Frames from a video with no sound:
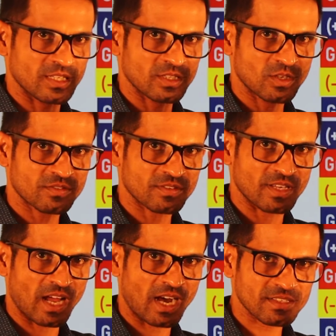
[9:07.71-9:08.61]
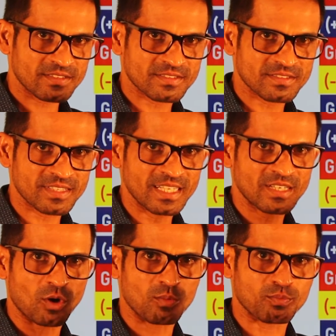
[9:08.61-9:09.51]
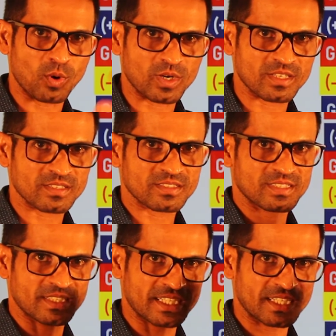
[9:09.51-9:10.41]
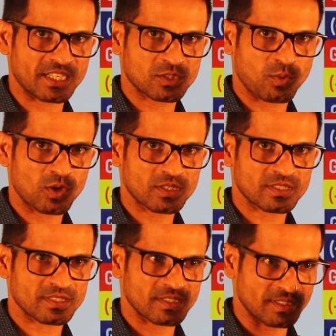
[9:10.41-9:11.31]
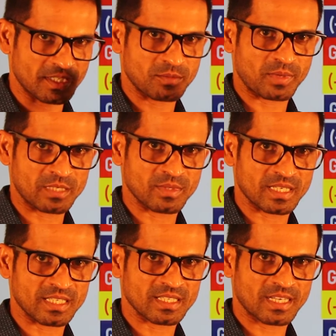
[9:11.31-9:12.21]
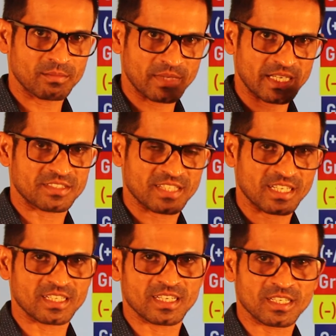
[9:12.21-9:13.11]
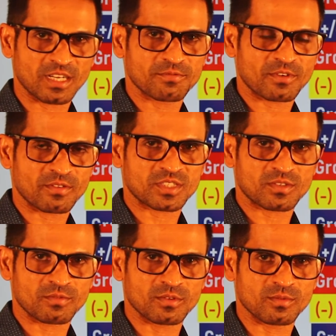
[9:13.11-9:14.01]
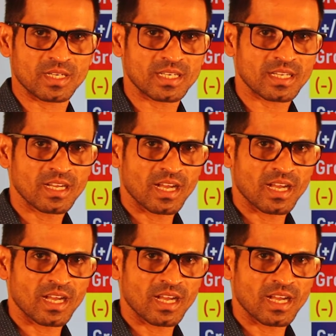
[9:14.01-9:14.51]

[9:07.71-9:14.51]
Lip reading: Those last three components, net exports, net primary income and net secondary income from rest of the world,